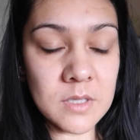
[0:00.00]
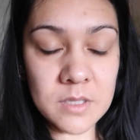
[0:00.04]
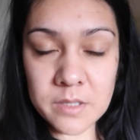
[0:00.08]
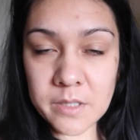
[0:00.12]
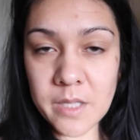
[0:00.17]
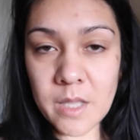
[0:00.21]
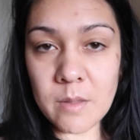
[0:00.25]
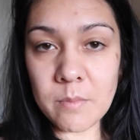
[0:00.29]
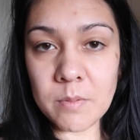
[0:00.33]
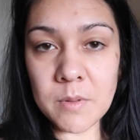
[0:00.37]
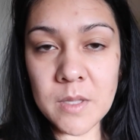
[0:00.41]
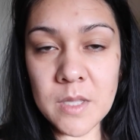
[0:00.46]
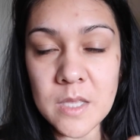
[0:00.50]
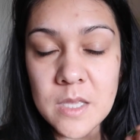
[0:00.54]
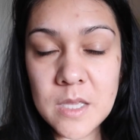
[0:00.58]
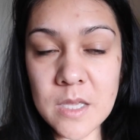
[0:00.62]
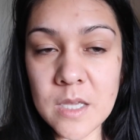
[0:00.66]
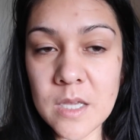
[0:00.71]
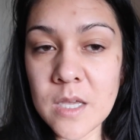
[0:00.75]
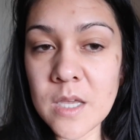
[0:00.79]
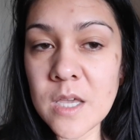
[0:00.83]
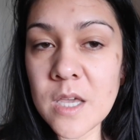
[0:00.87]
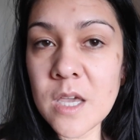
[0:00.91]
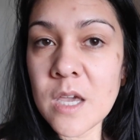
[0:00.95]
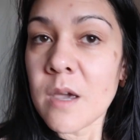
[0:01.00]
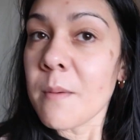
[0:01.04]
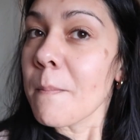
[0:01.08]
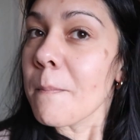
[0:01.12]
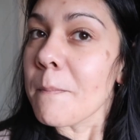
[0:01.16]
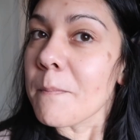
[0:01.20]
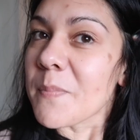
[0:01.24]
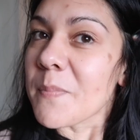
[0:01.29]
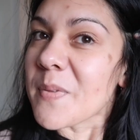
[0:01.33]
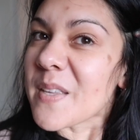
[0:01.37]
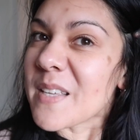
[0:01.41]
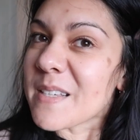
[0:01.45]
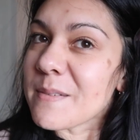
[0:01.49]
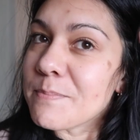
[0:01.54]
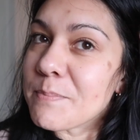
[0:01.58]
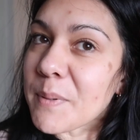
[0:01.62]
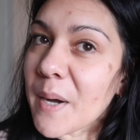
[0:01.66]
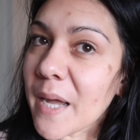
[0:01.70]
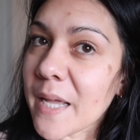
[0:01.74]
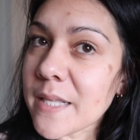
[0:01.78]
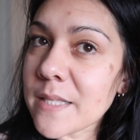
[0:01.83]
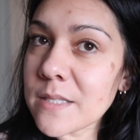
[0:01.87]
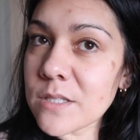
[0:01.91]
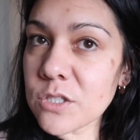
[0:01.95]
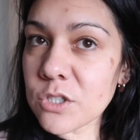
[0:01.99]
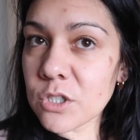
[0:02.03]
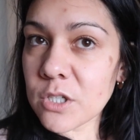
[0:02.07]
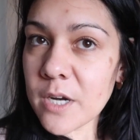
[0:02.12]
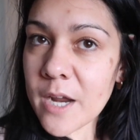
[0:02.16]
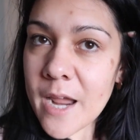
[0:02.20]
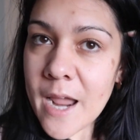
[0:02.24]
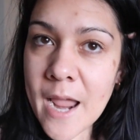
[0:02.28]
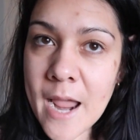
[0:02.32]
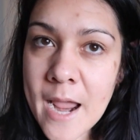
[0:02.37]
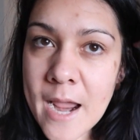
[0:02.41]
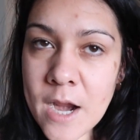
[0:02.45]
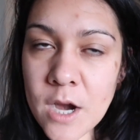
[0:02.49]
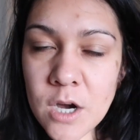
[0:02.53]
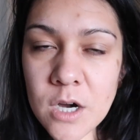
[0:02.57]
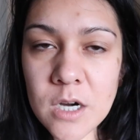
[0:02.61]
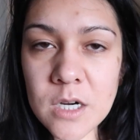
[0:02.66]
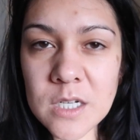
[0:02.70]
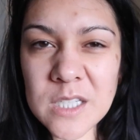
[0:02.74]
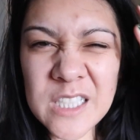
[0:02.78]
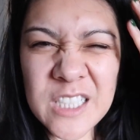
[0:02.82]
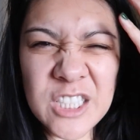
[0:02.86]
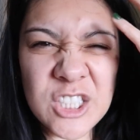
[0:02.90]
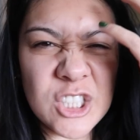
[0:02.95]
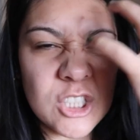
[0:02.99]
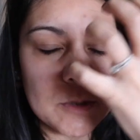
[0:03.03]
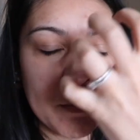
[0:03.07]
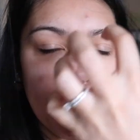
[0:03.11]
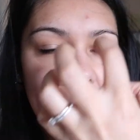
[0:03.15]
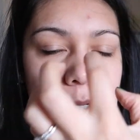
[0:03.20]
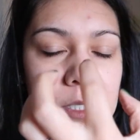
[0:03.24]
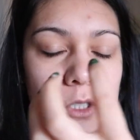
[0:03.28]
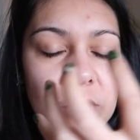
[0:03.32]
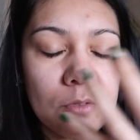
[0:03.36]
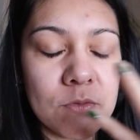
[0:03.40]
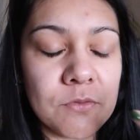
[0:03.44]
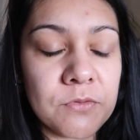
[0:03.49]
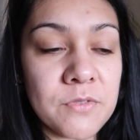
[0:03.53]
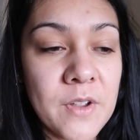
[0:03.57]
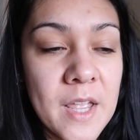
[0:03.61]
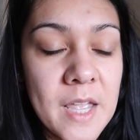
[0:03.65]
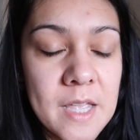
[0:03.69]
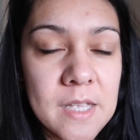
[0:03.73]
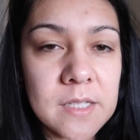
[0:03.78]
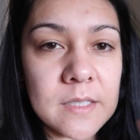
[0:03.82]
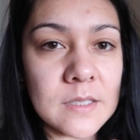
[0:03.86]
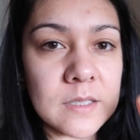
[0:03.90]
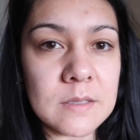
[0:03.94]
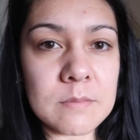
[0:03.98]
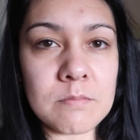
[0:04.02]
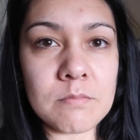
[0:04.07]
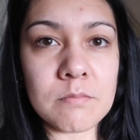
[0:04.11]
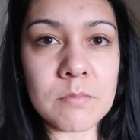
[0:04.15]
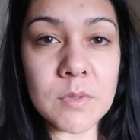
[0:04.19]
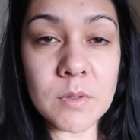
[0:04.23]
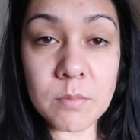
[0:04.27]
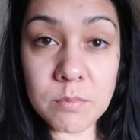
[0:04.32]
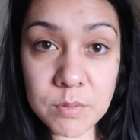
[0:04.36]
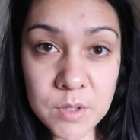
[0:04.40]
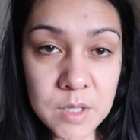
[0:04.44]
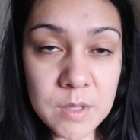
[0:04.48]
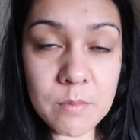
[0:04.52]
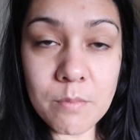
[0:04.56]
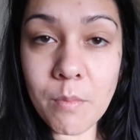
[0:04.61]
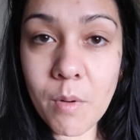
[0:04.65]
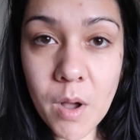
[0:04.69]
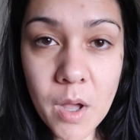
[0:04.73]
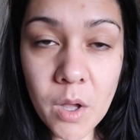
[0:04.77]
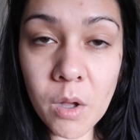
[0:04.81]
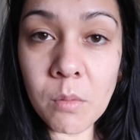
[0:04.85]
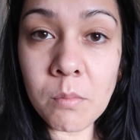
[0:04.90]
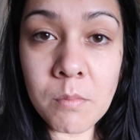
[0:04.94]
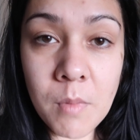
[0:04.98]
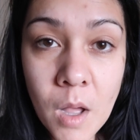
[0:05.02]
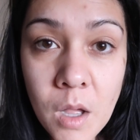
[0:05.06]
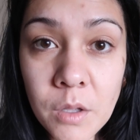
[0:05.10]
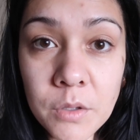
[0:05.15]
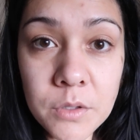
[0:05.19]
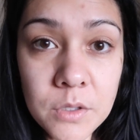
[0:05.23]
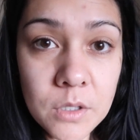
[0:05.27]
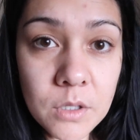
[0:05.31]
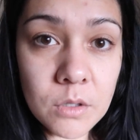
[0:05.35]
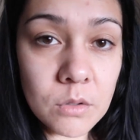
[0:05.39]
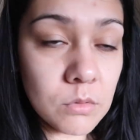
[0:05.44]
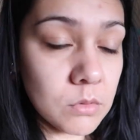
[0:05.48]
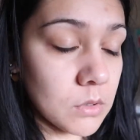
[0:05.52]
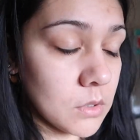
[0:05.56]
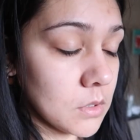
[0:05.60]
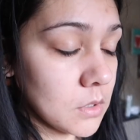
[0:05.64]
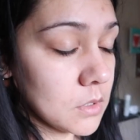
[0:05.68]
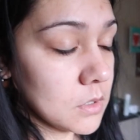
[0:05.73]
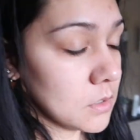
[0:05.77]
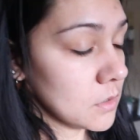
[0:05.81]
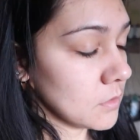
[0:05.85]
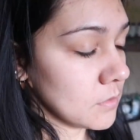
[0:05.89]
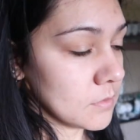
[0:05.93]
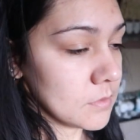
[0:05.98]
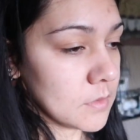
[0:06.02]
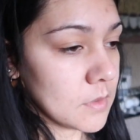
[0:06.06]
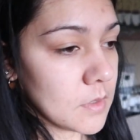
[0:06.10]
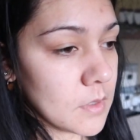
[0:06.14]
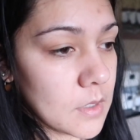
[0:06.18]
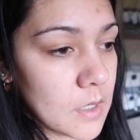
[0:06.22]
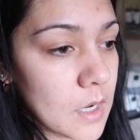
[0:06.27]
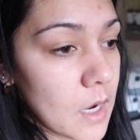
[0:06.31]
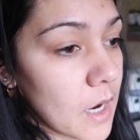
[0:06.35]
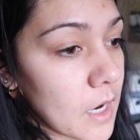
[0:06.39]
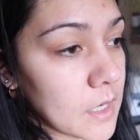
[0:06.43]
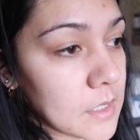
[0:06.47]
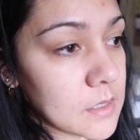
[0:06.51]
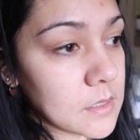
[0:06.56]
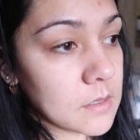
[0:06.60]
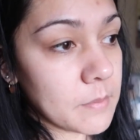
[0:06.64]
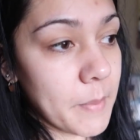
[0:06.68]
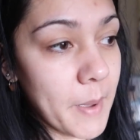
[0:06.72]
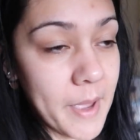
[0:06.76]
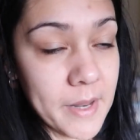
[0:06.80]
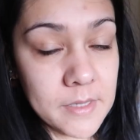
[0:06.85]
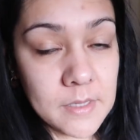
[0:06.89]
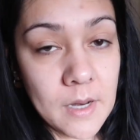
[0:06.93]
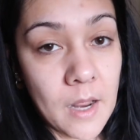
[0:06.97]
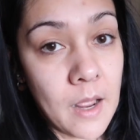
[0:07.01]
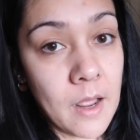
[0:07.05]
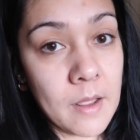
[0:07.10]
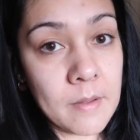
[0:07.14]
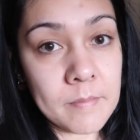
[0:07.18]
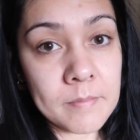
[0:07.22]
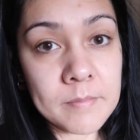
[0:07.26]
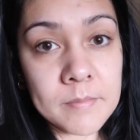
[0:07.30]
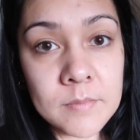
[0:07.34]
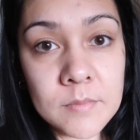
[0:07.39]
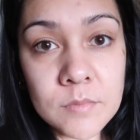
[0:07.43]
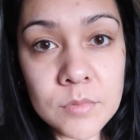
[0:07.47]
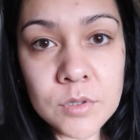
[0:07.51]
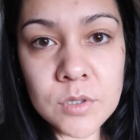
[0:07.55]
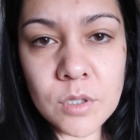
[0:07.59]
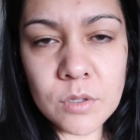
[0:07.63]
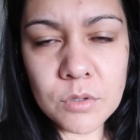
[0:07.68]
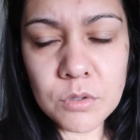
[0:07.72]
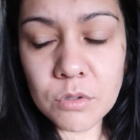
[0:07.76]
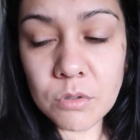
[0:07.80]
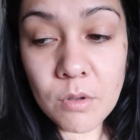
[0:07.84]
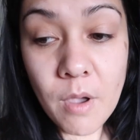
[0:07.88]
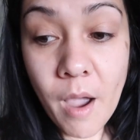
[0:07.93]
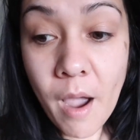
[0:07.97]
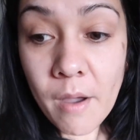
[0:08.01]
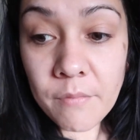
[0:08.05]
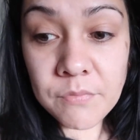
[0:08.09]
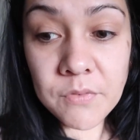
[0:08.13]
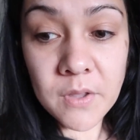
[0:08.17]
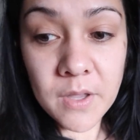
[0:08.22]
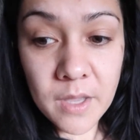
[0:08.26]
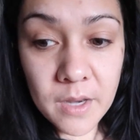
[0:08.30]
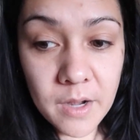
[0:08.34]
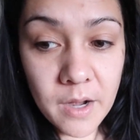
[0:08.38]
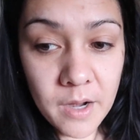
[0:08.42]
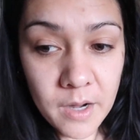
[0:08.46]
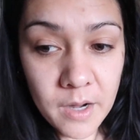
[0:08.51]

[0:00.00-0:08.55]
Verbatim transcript: sleep. He bites your hair, he bites your face, he'll maul you. It's a bad time, so you have to get